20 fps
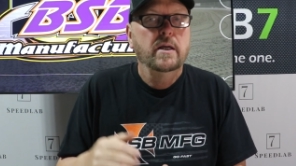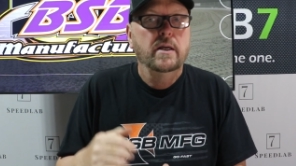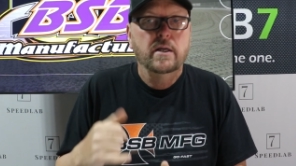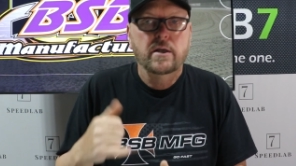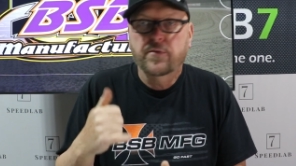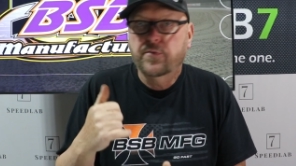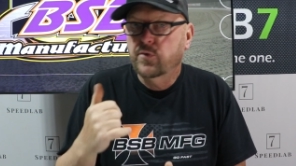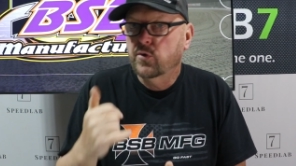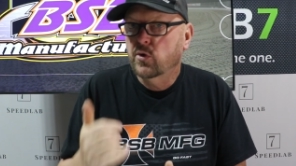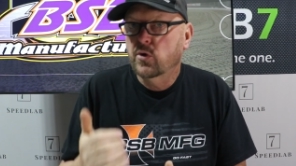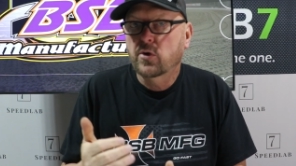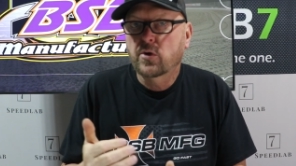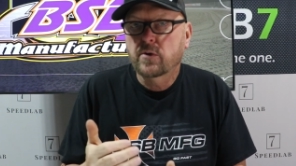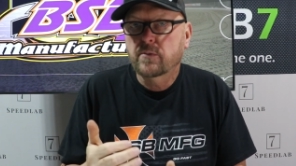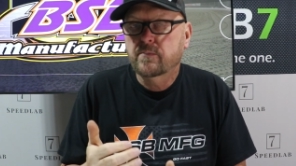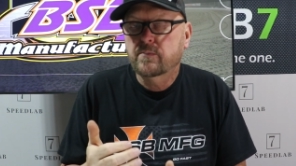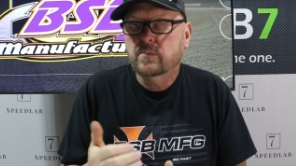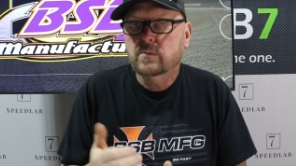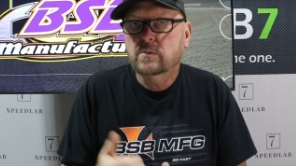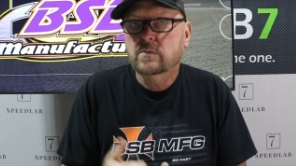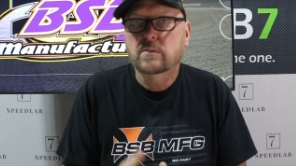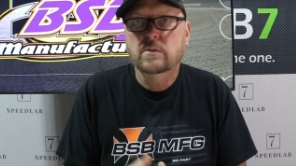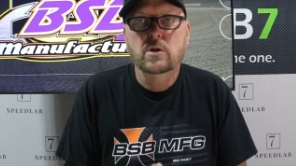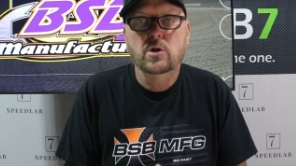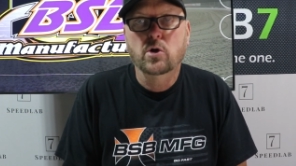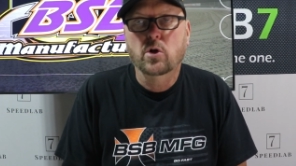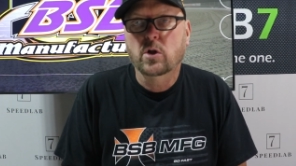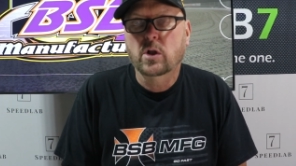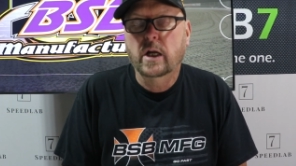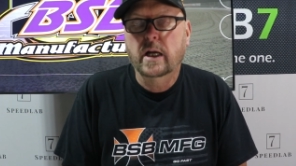If you're, you
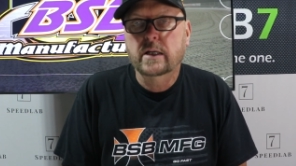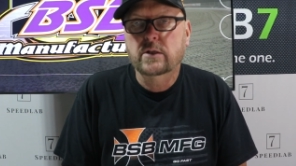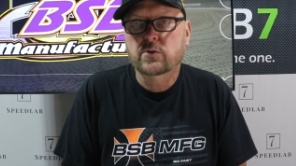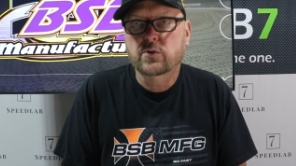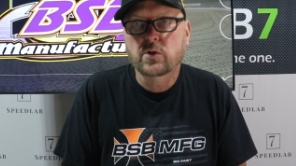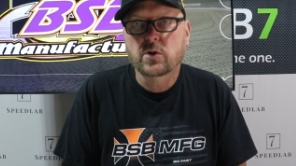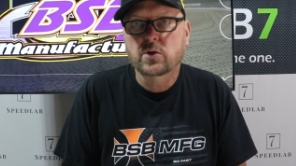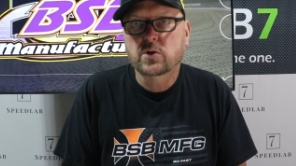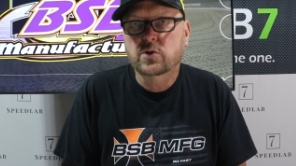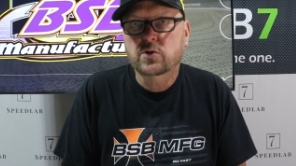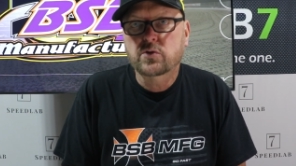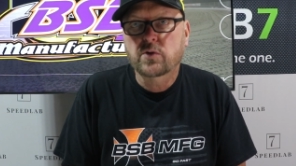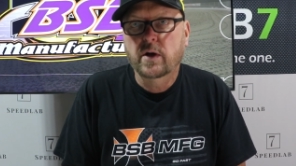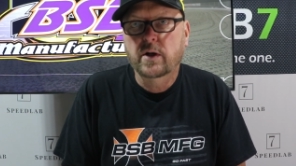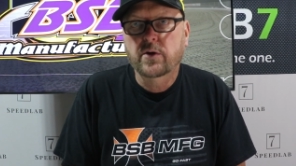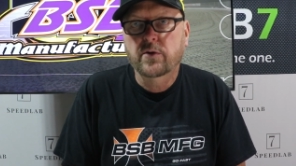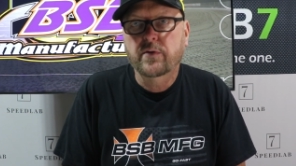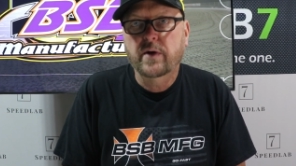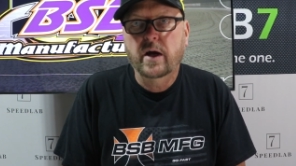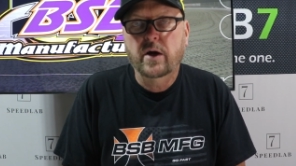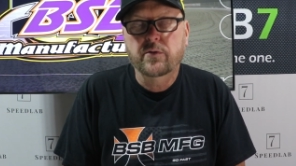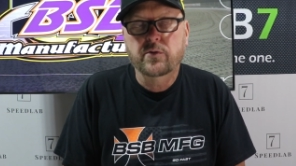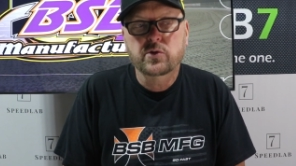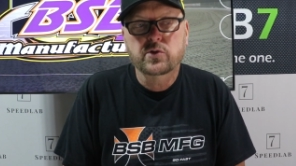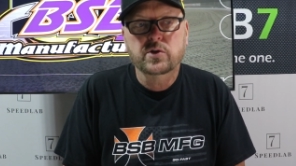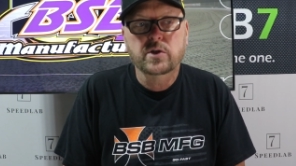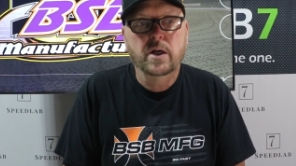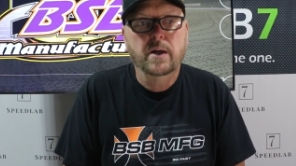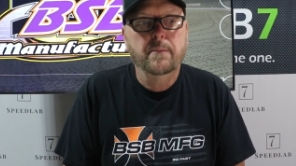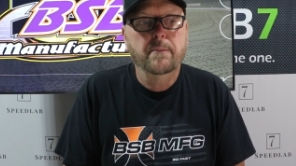know, like drilling a Schrader valve or
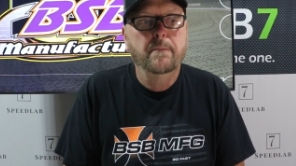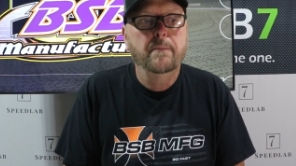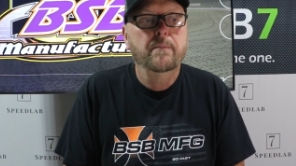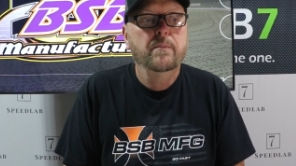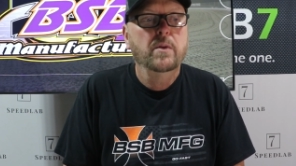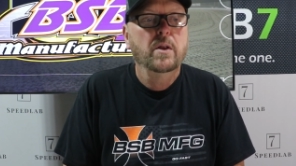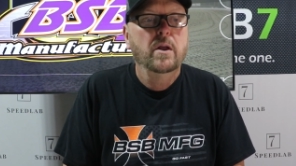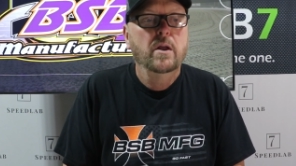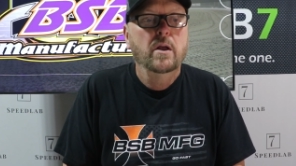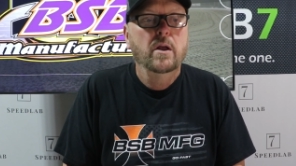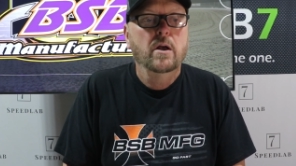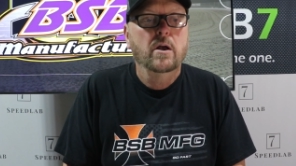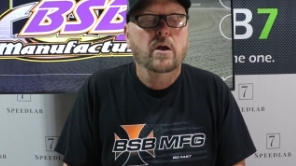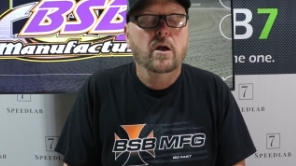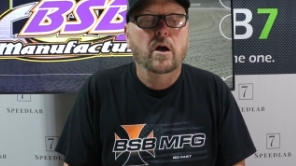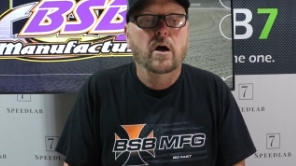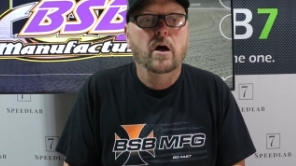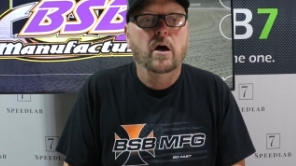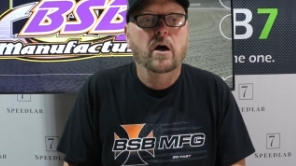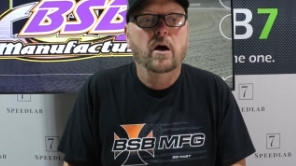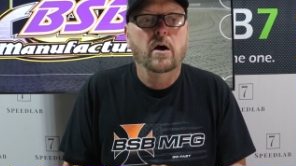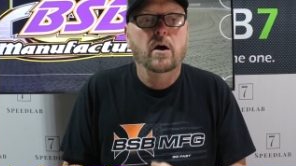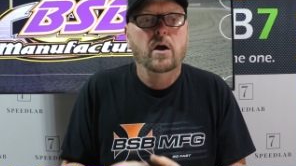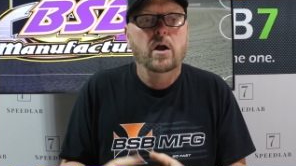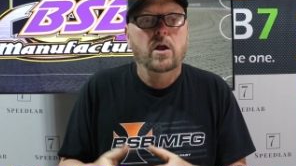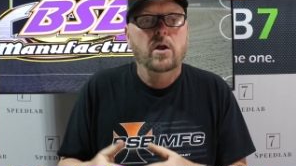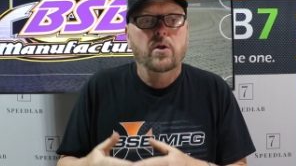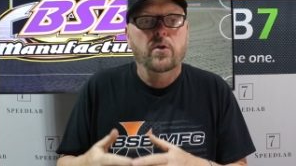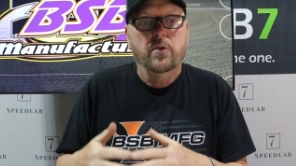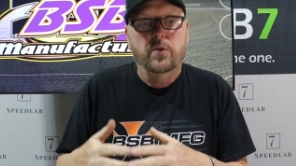something, uh,
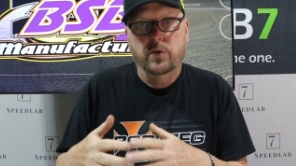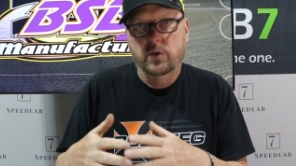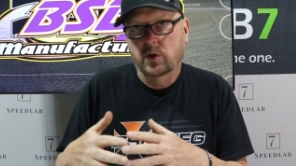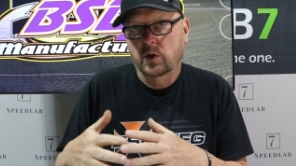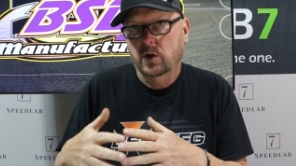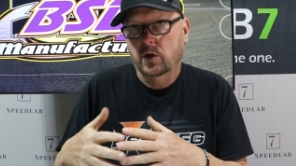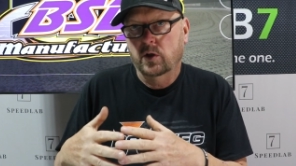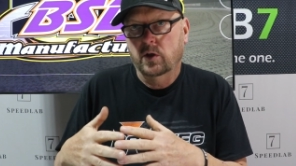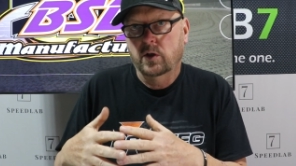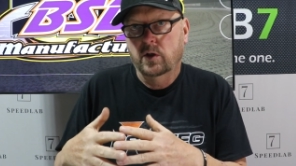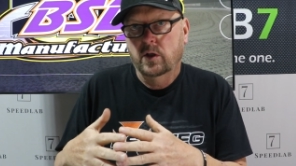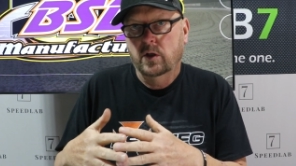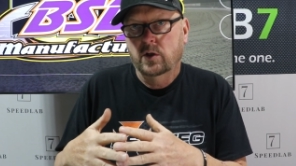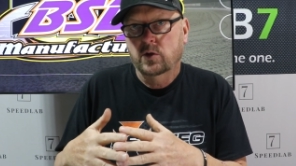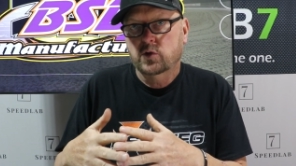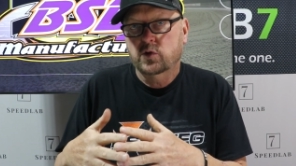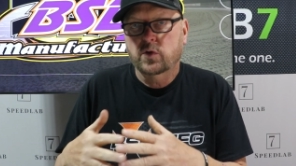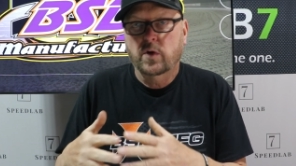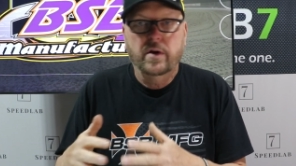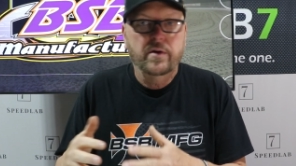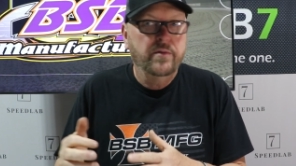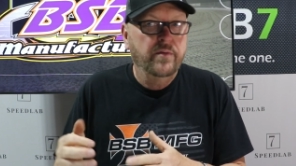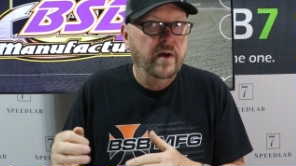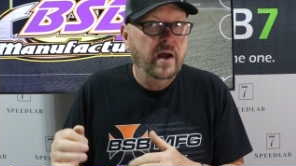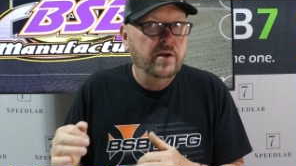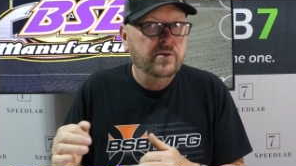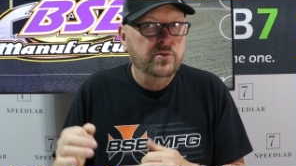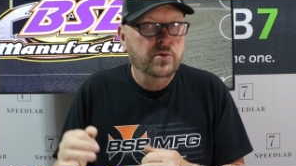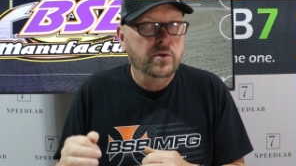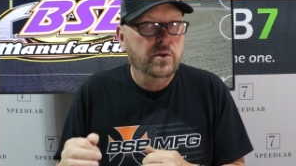the straight
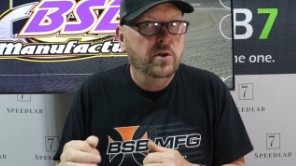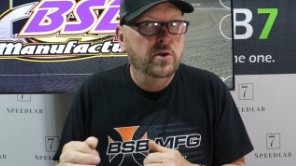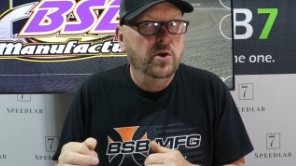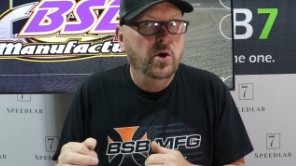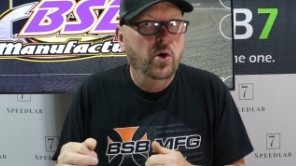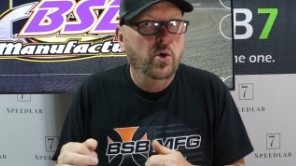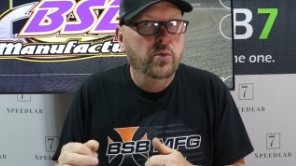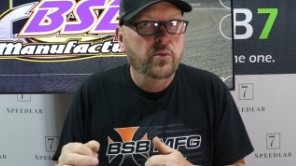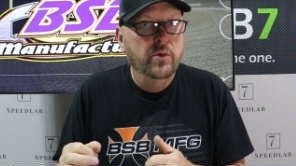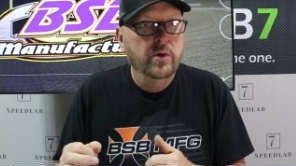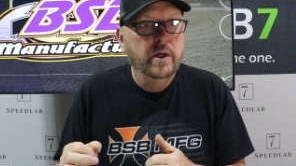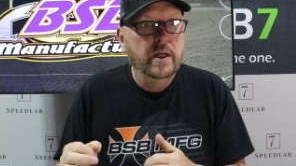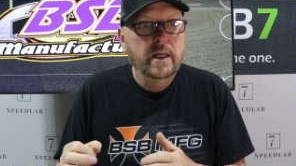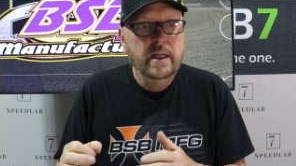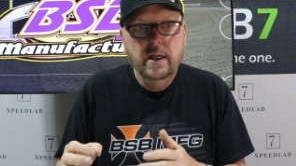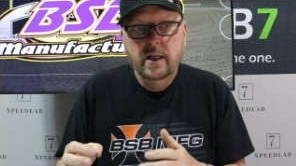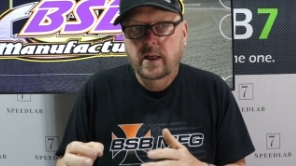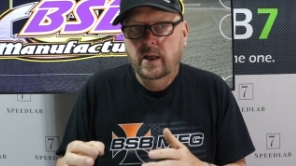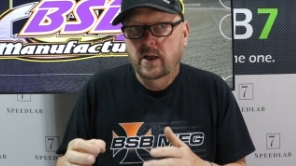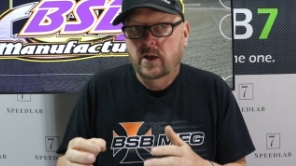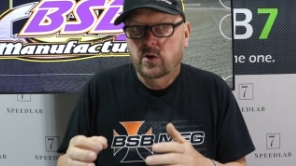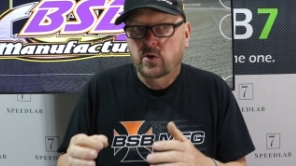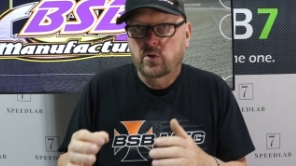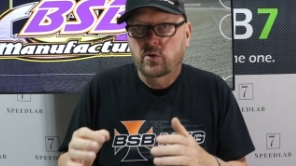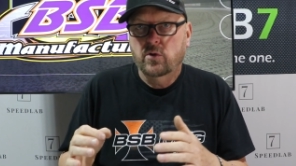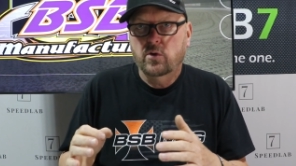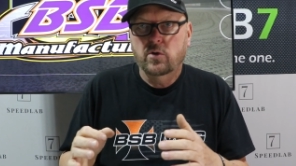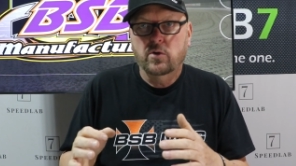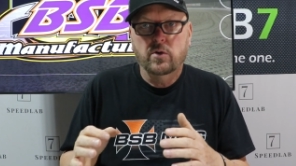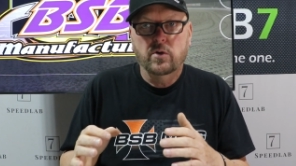valves with an O-ring
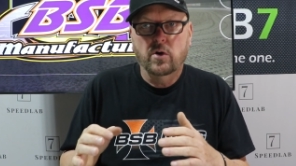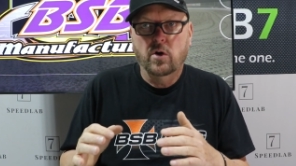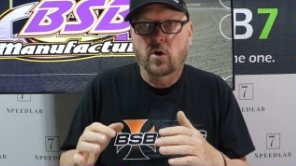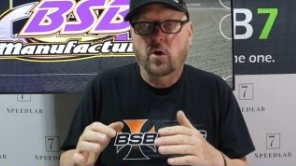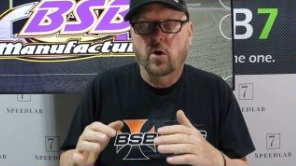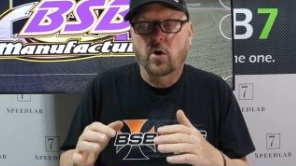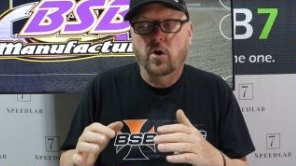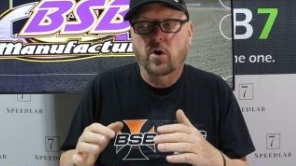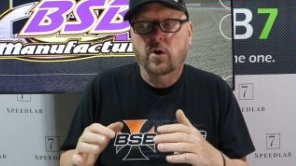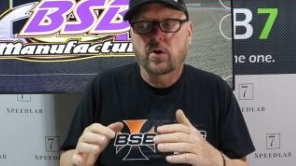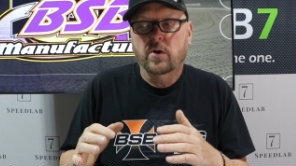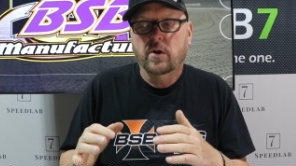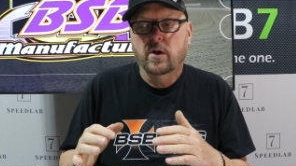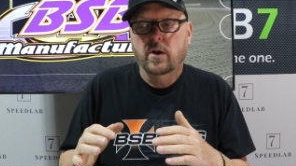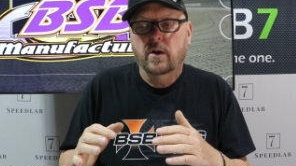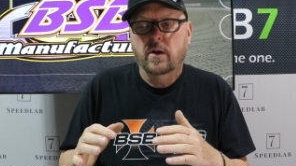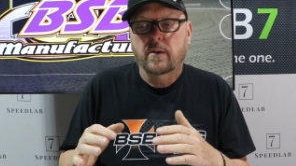are